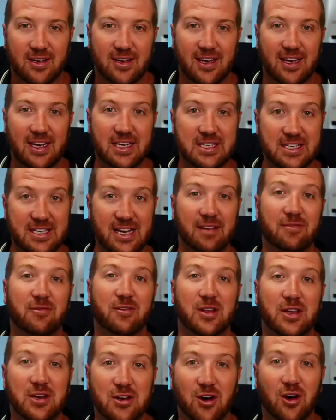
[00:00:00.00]
It's
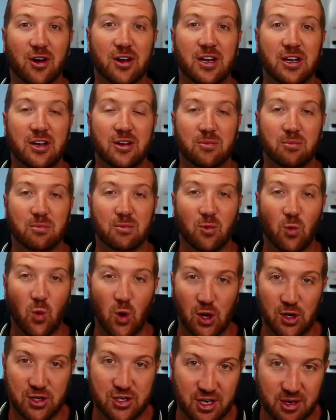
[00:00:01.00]
definitely not
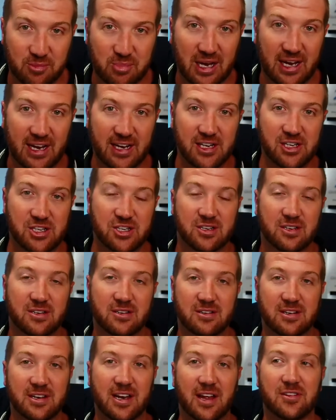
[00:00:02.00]
words on a page,
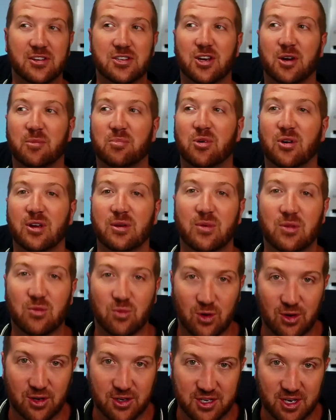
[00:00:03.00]
another dot point with
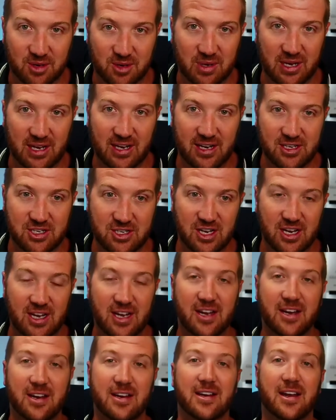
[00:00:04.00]
words on a page,
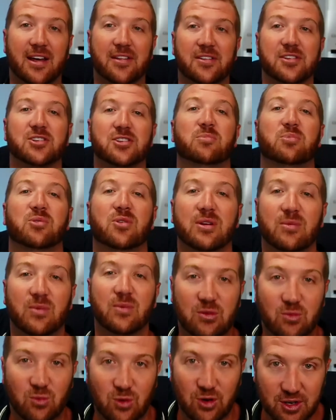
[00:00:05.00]
another dot point
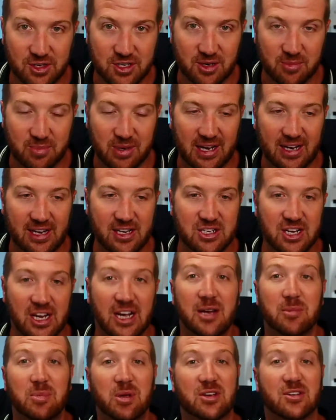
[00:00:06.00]
with words on a page,
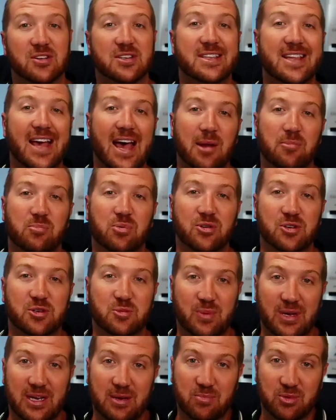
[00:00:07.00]
because that puts
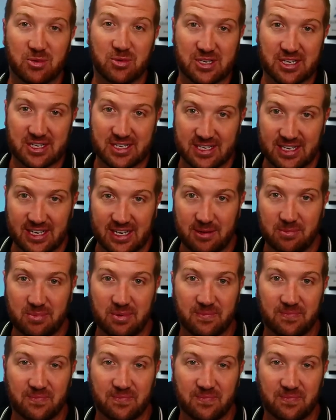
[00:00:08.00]
people to sleep.